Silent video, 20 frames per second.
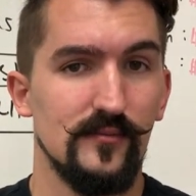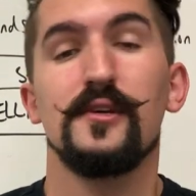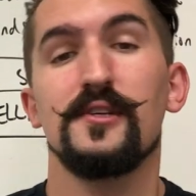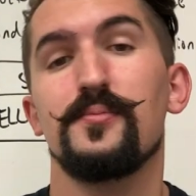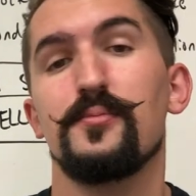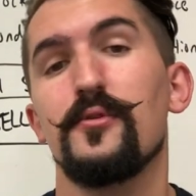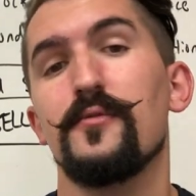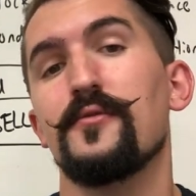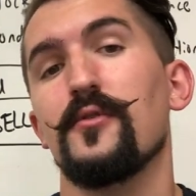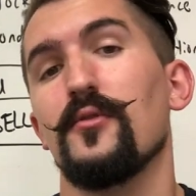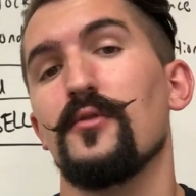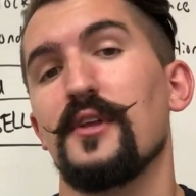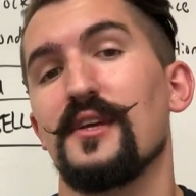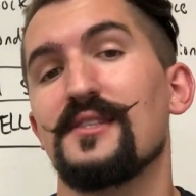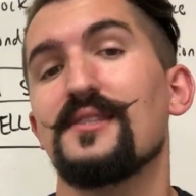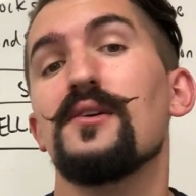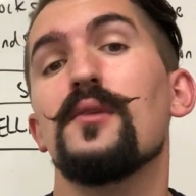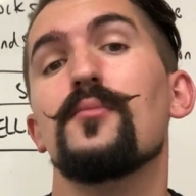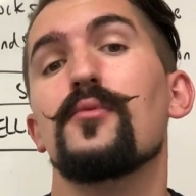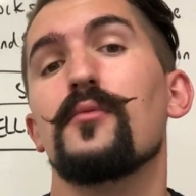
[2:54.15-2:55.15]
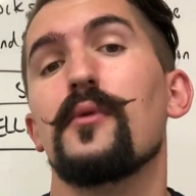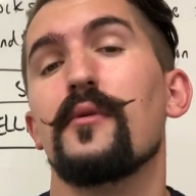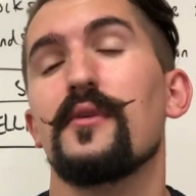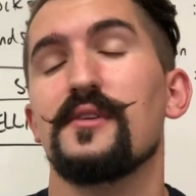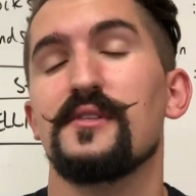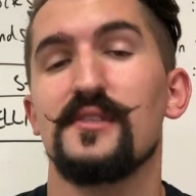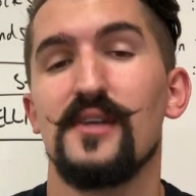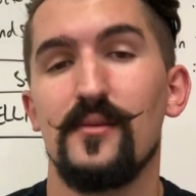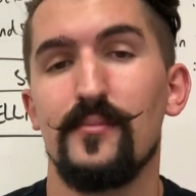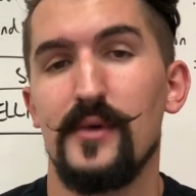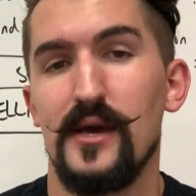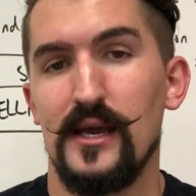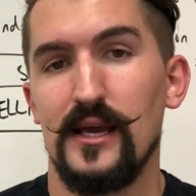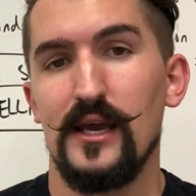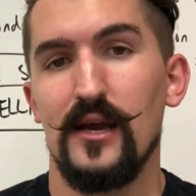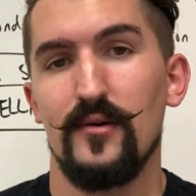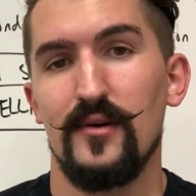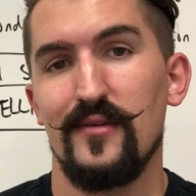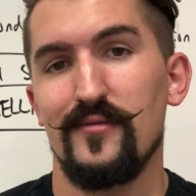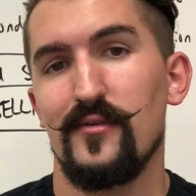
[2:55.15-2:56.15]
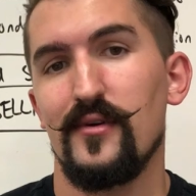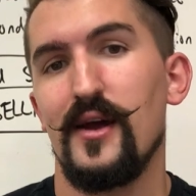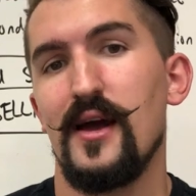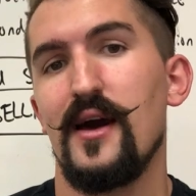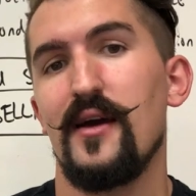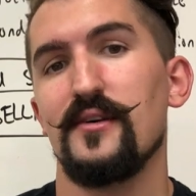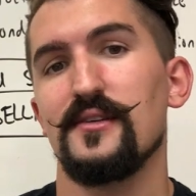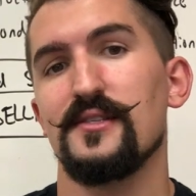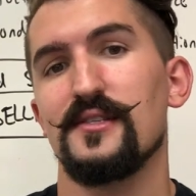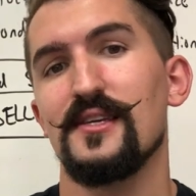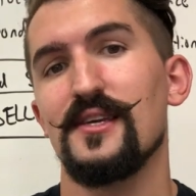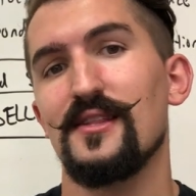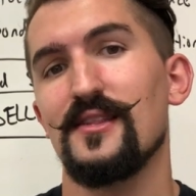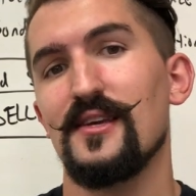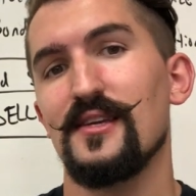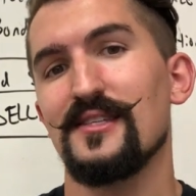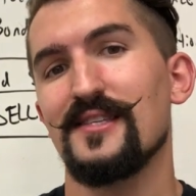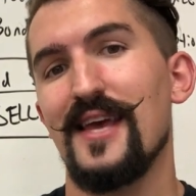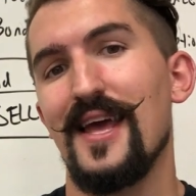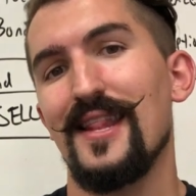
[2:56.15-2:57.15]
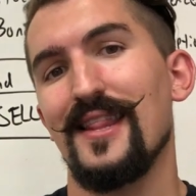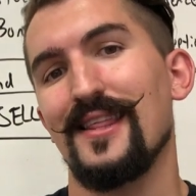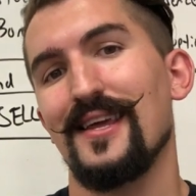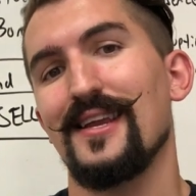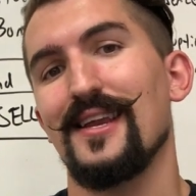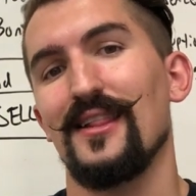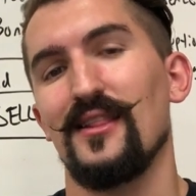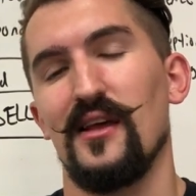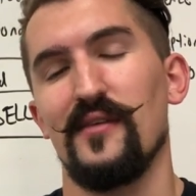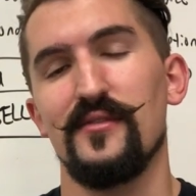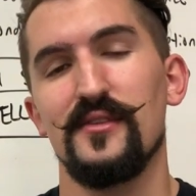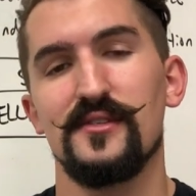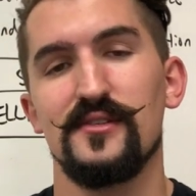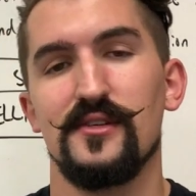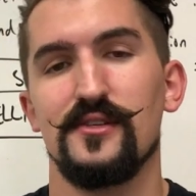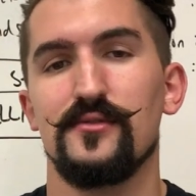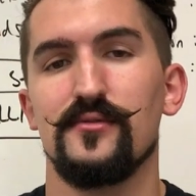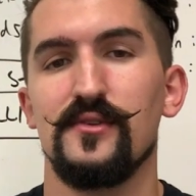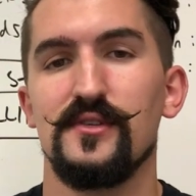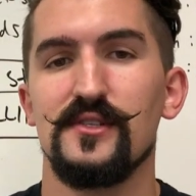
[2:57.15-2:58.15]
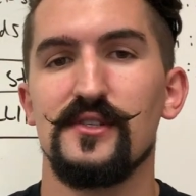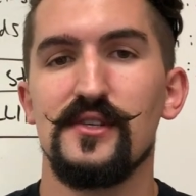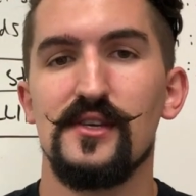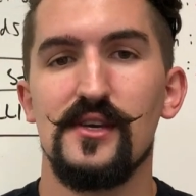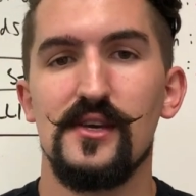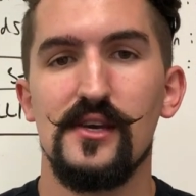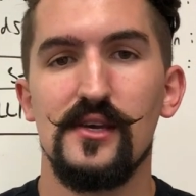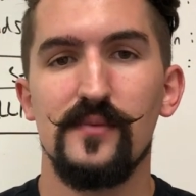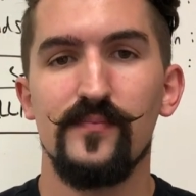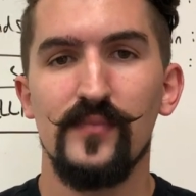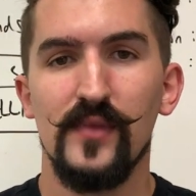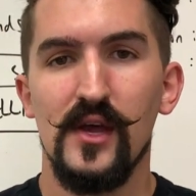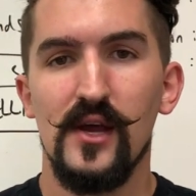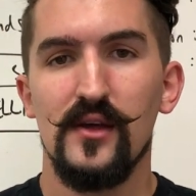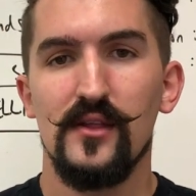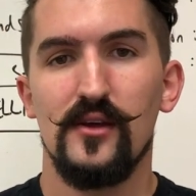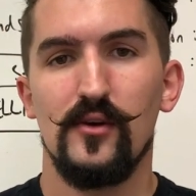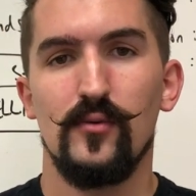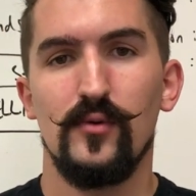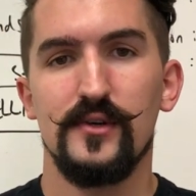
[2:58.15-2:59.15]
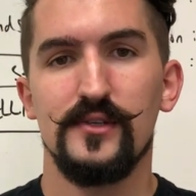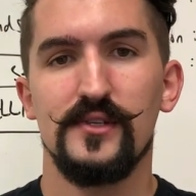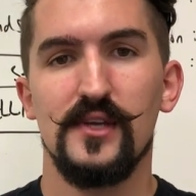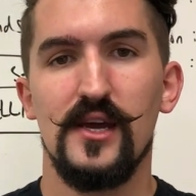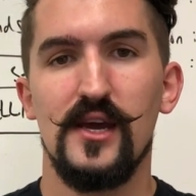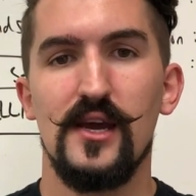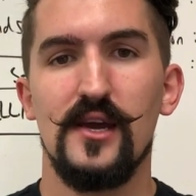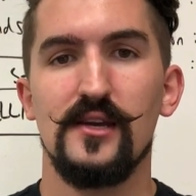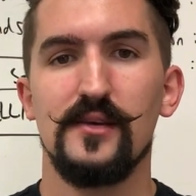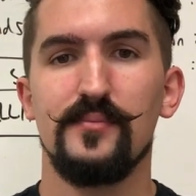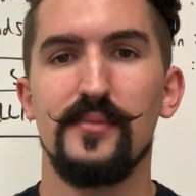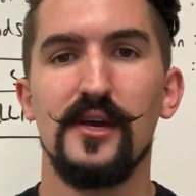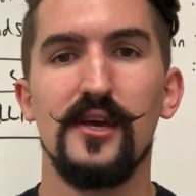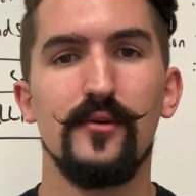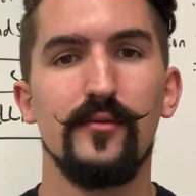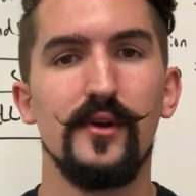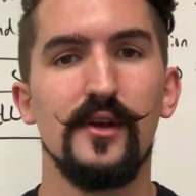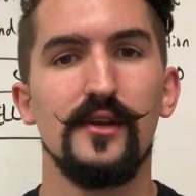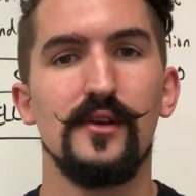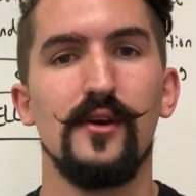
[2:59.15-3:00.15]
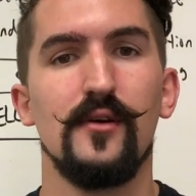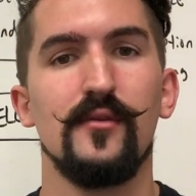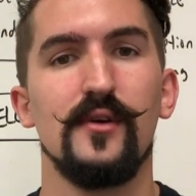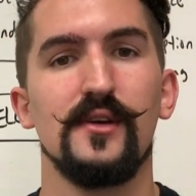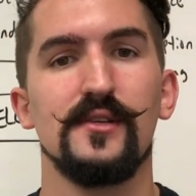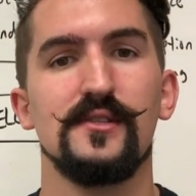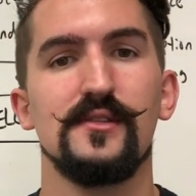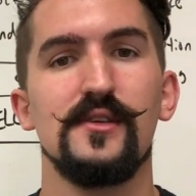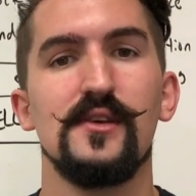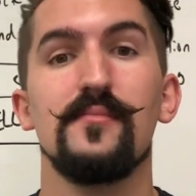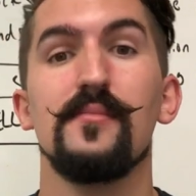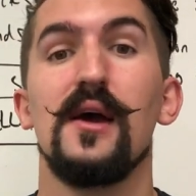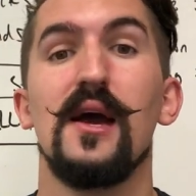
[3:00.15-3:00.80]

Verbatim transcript: This proved only a temporary setback, however, as in the 10th and 11th century CE, there was a period known as the